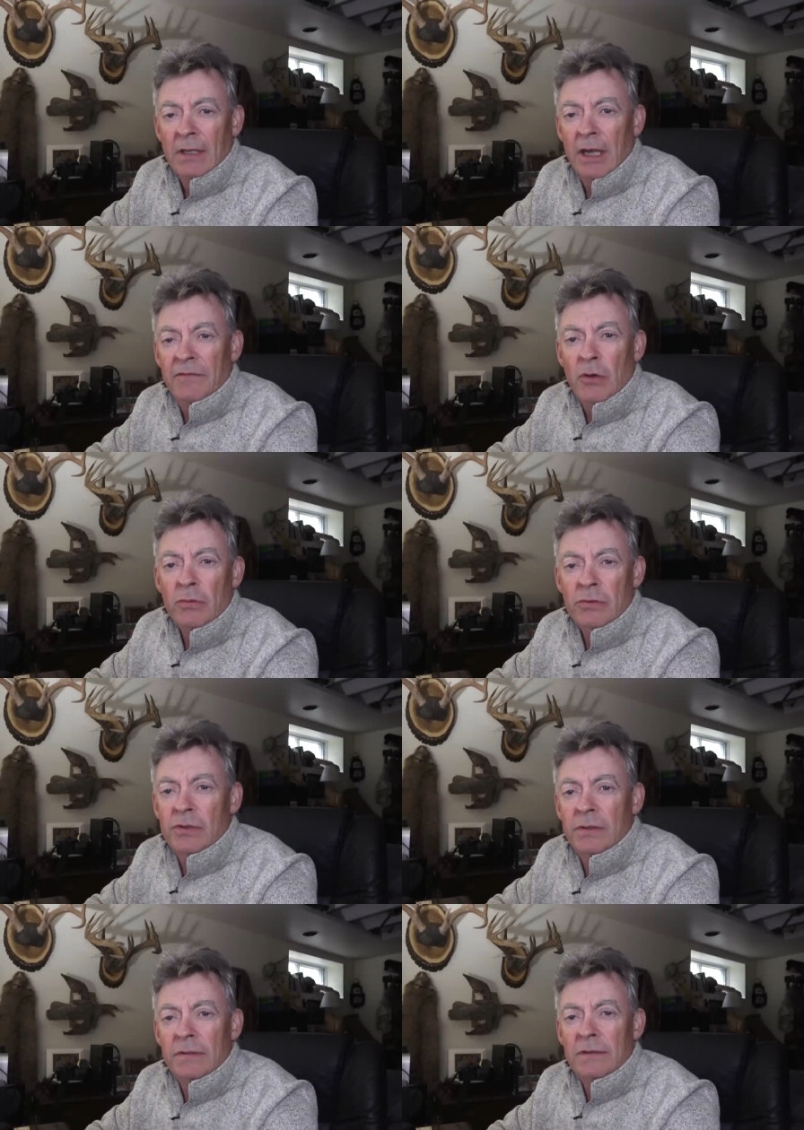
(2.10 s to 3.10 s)
Hi,
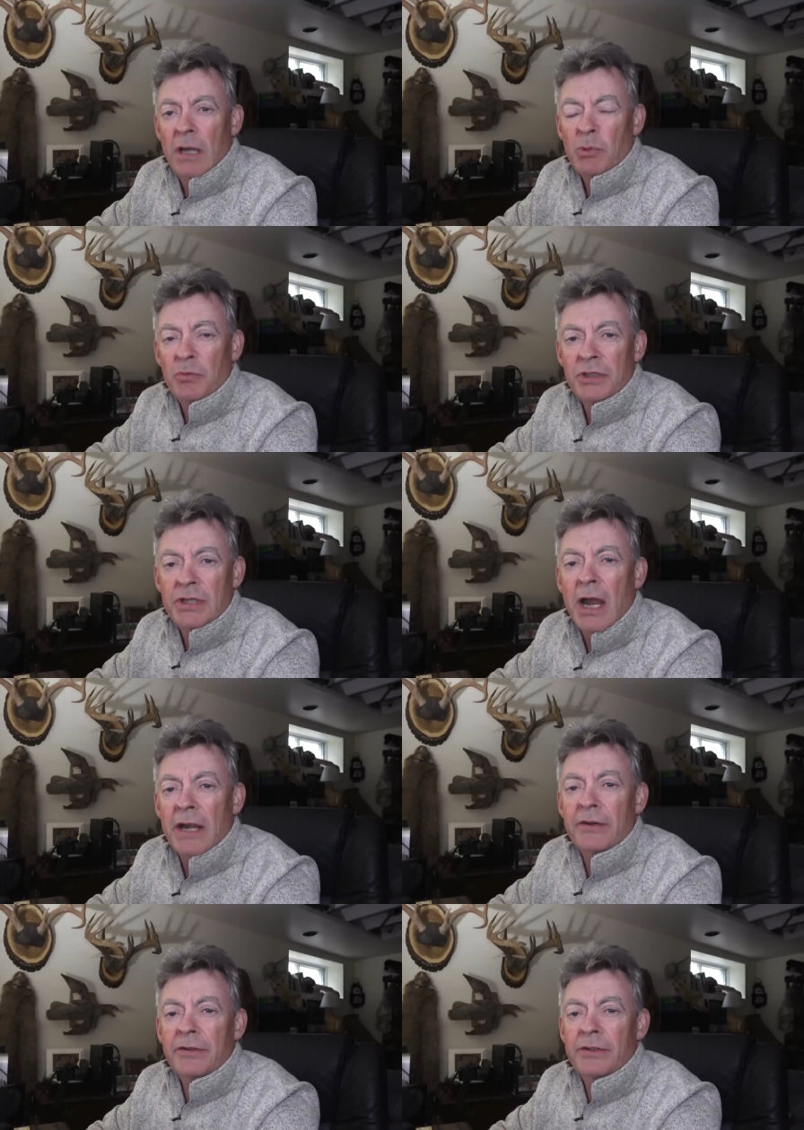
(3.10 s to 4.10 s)
folks. I'm a
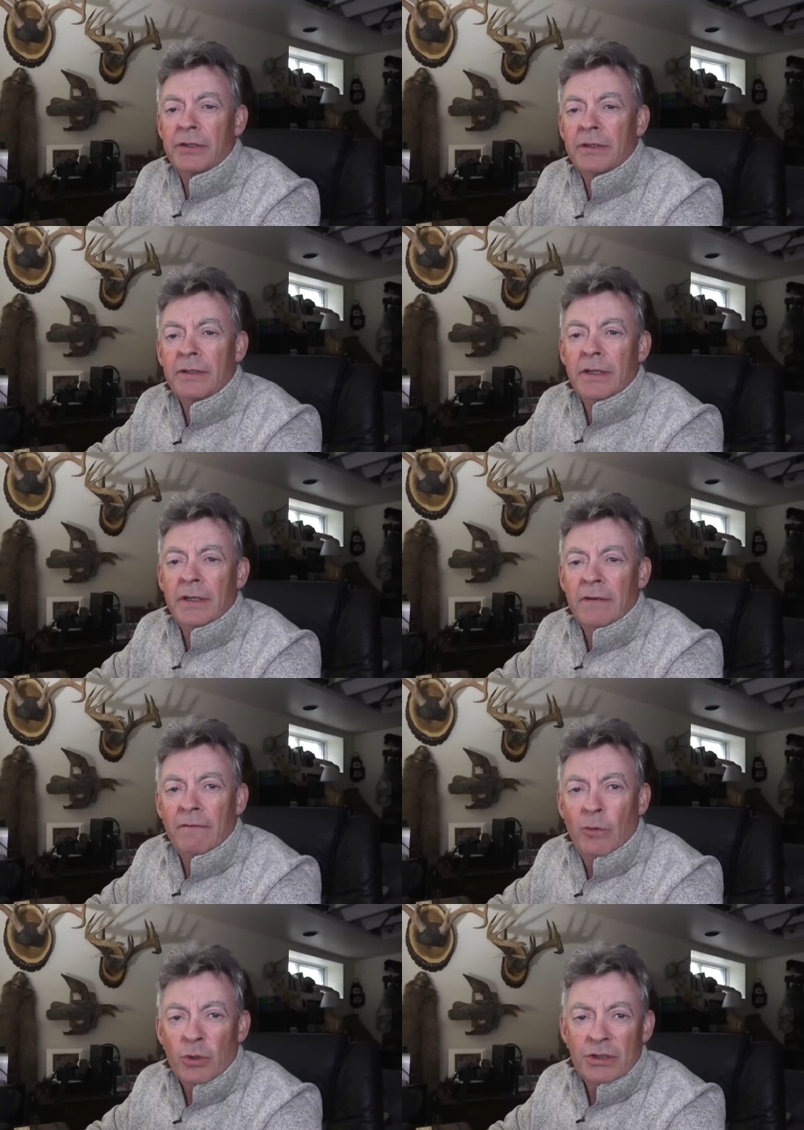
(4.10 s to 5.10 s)
retired
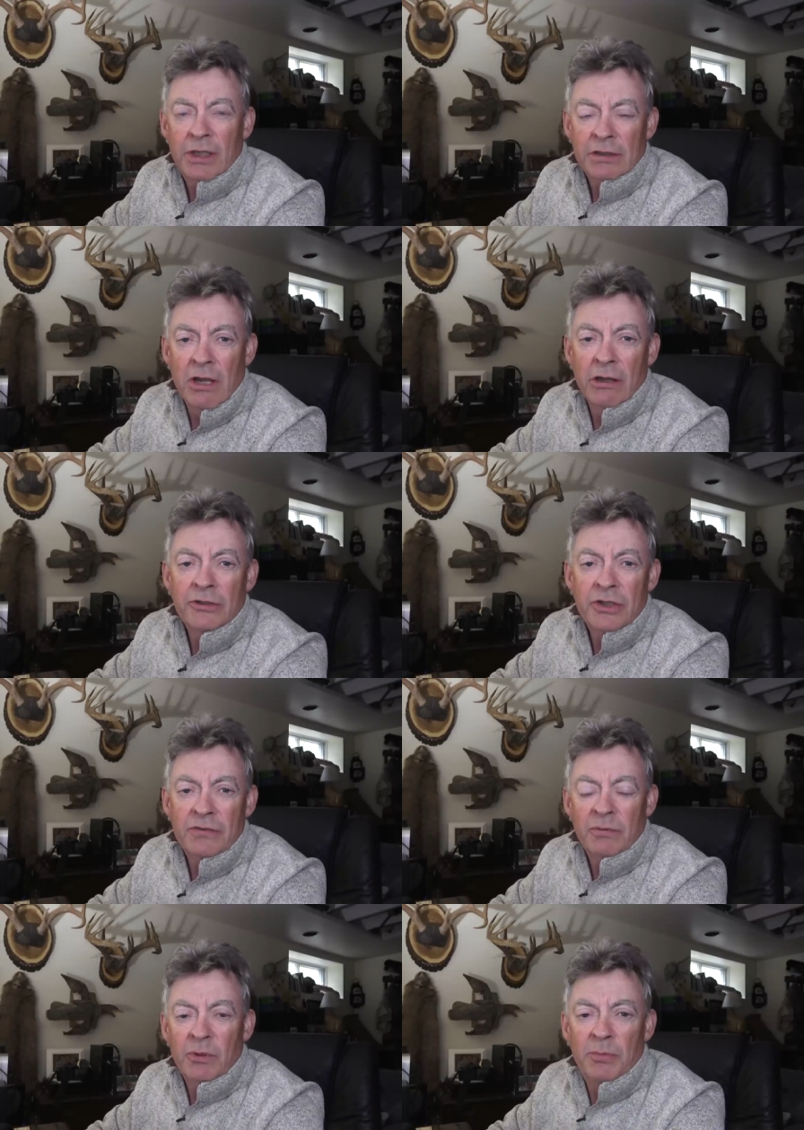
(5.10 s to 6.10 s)
forest
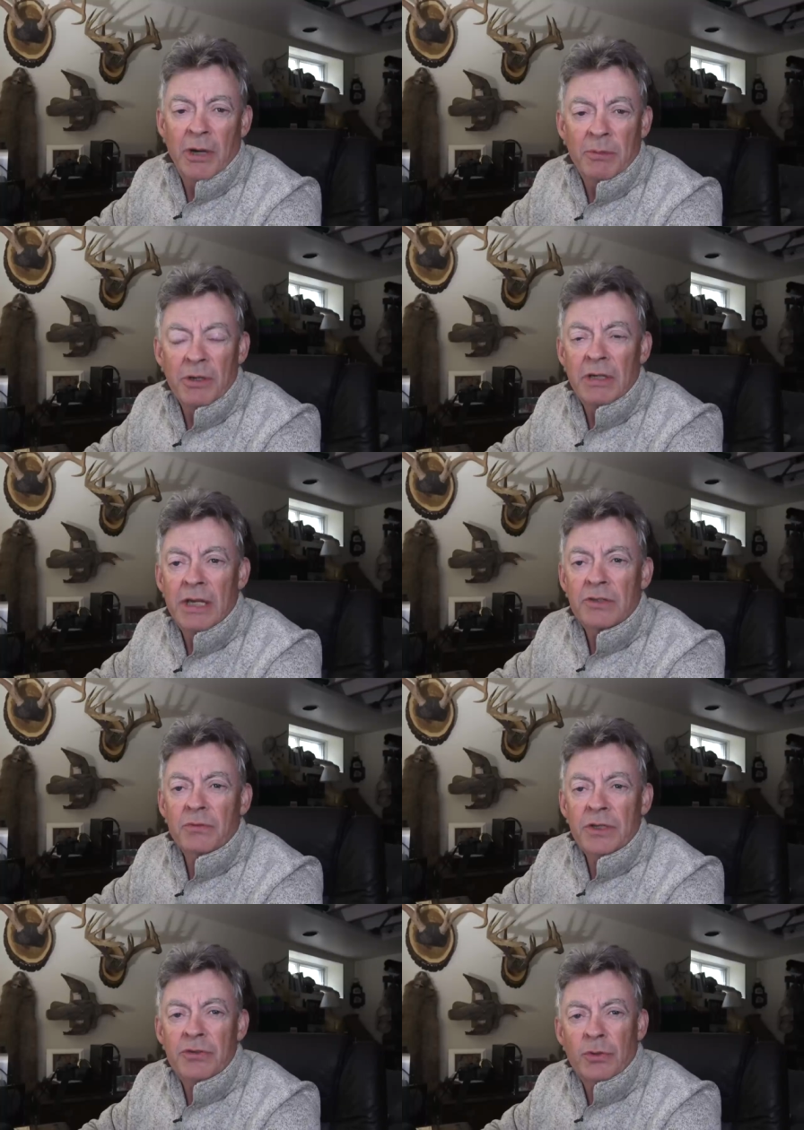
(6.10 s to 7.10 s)
technologist from the Department of
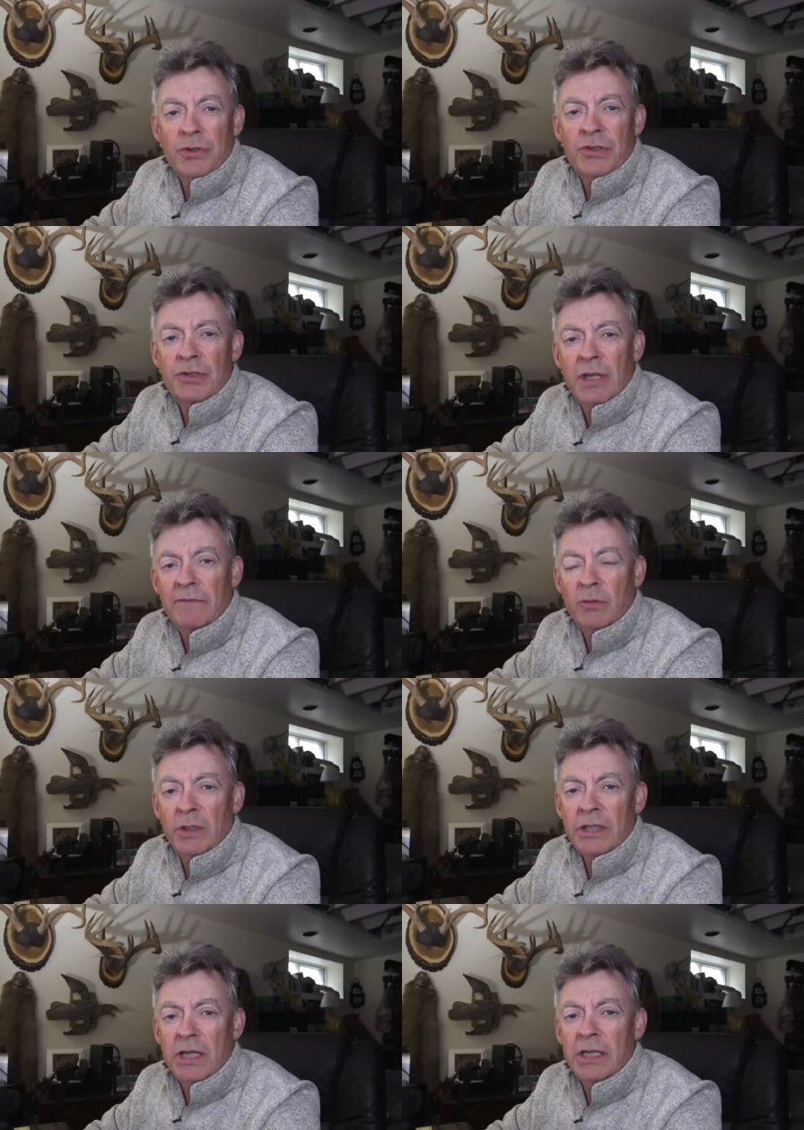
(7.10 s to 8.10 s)
Natural Resources, and I have
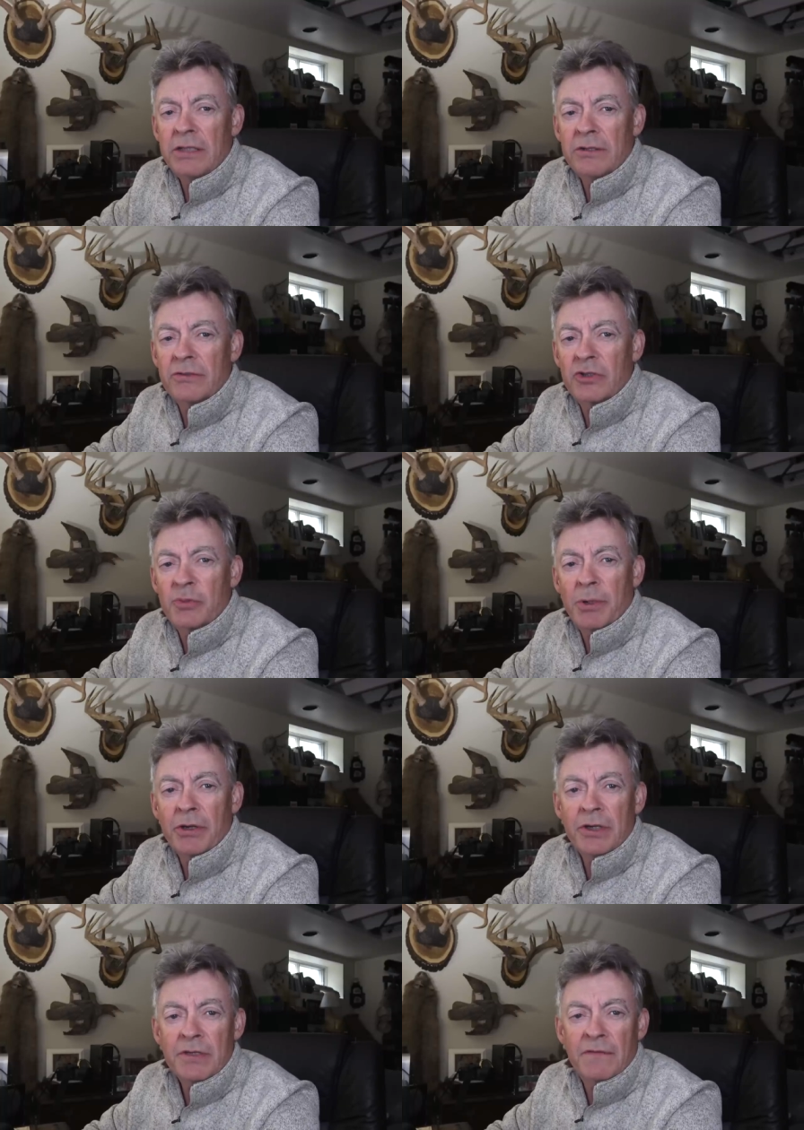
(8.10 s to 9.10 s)
29 years'
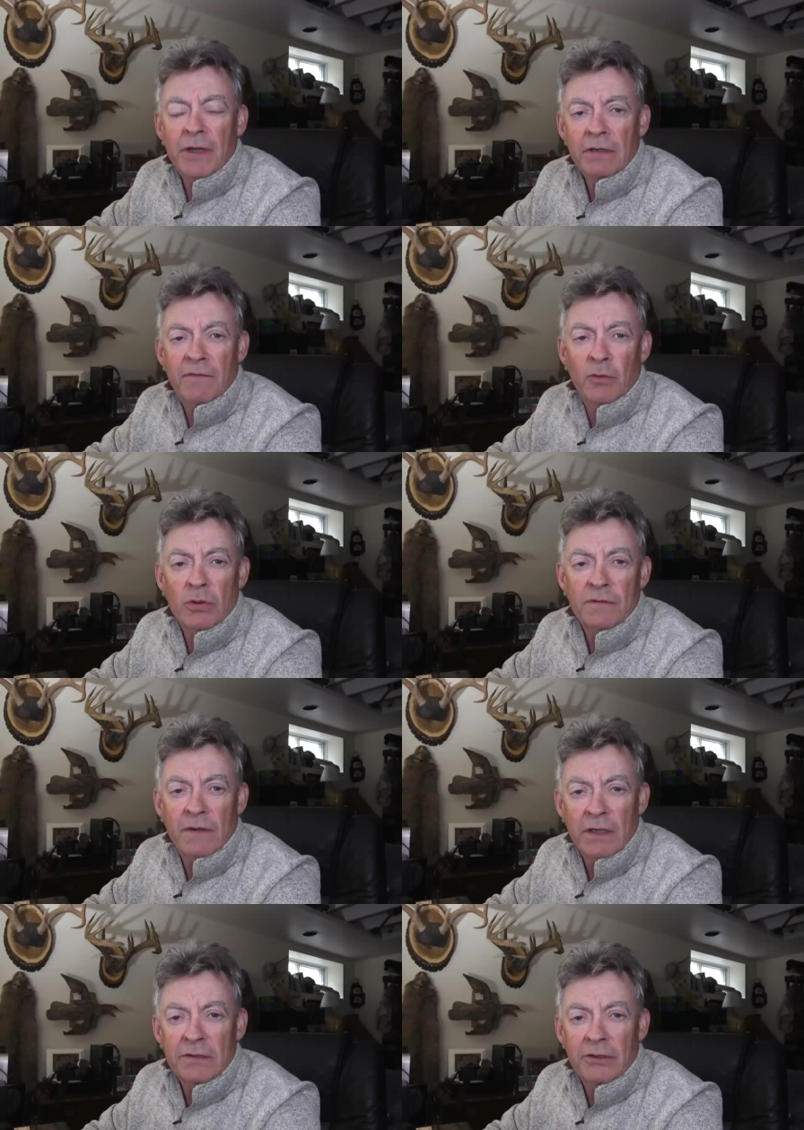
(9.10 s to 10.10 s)
experience fighting forest
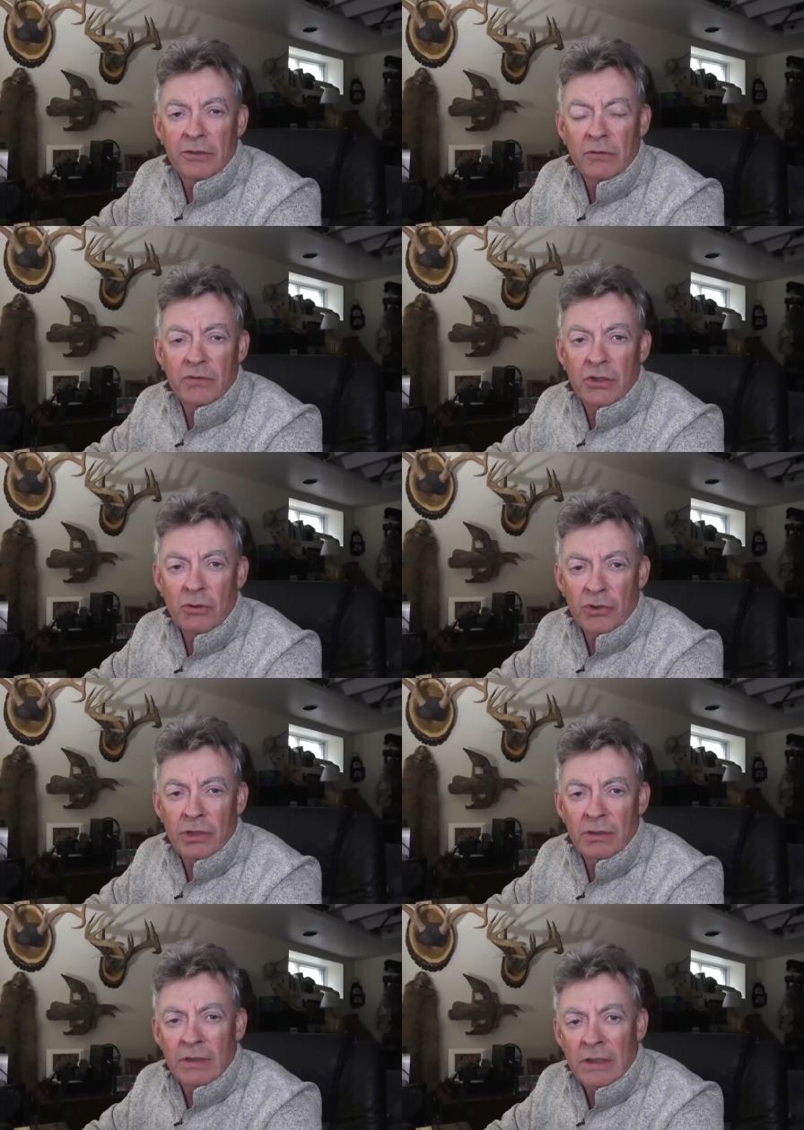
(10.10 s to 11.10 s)
fires here in Nova Scotia.